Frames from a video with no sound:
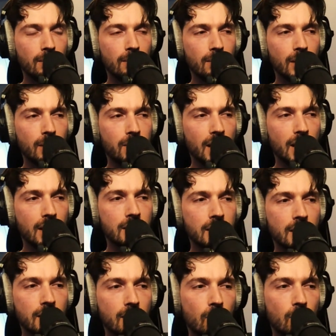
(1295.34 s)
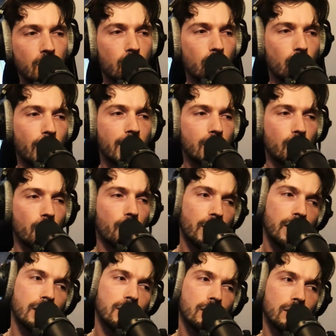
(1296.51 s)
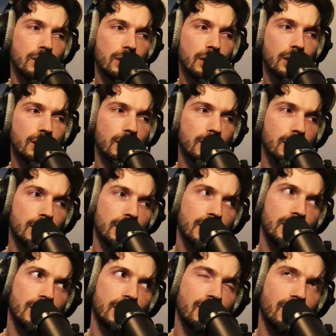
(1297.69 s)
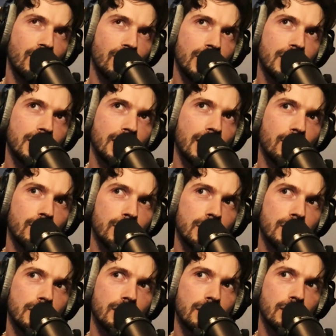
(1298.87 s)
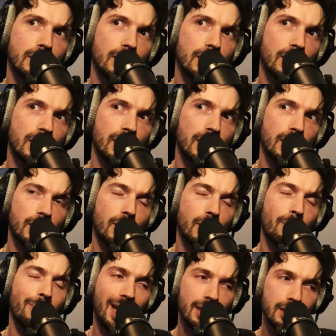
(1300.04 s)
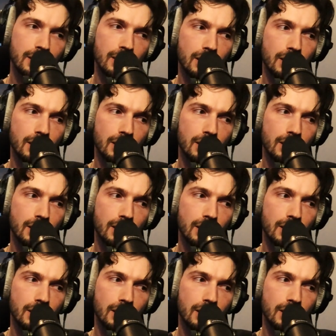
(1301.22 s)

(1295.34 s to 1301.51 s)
keep testing where you think your voice sounds the best.